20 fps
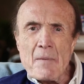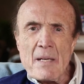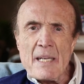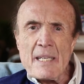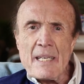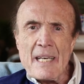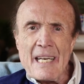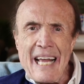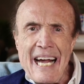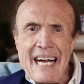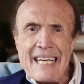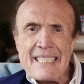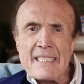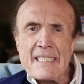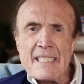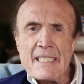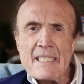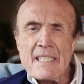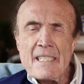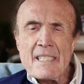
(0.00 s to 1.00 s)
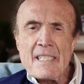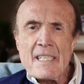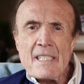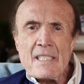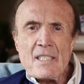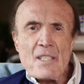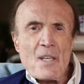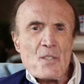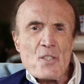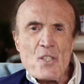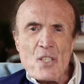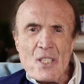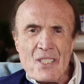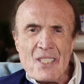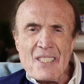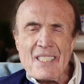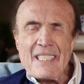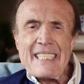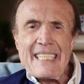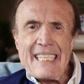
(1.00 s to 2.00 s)
like Eliza. Don't
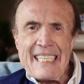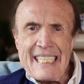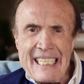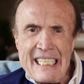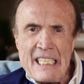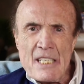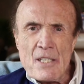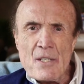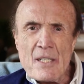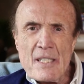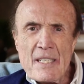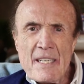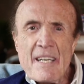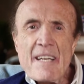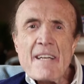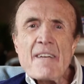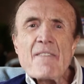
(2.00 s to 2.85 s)
just hear it.